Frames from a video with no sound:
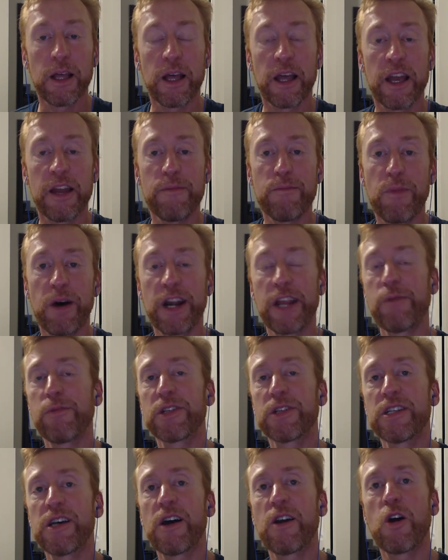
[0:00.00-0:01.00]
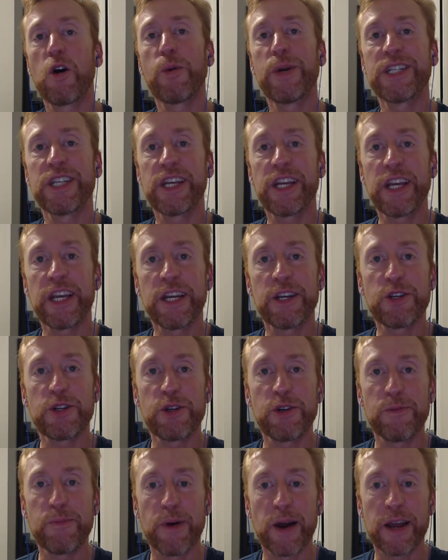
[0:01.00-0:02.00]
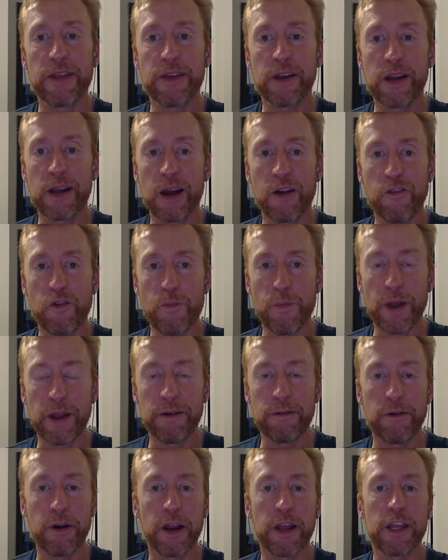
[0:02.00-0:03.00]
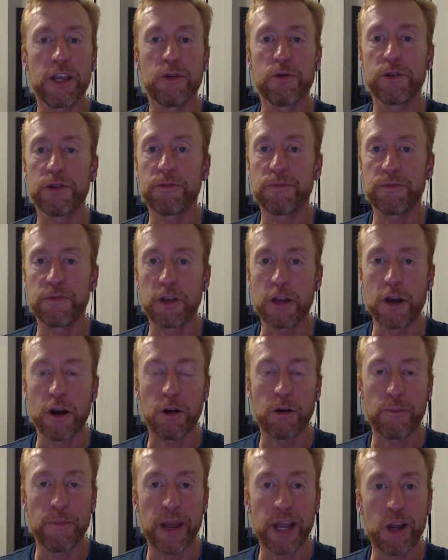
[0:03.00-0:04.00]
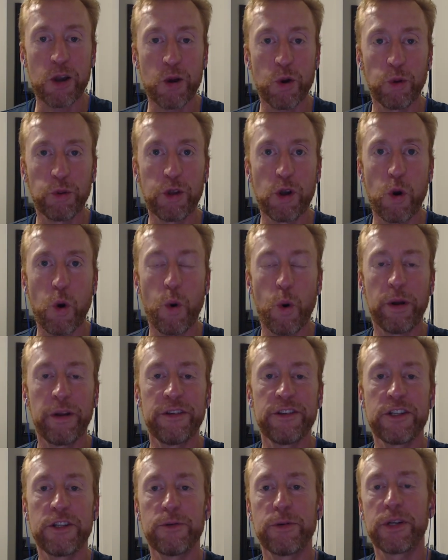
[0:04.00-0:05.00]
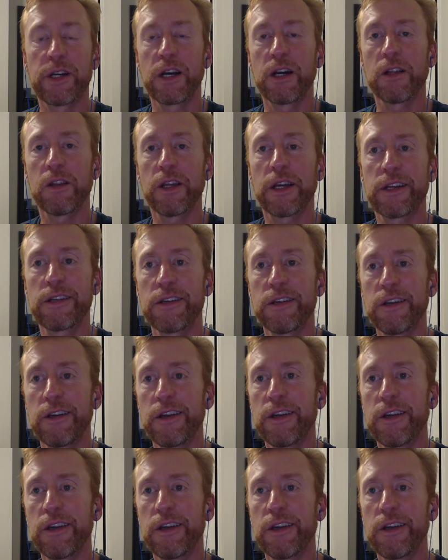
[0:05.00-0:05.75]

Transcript: And money was not always issued by the government, right? You would, make gold coins. You would collect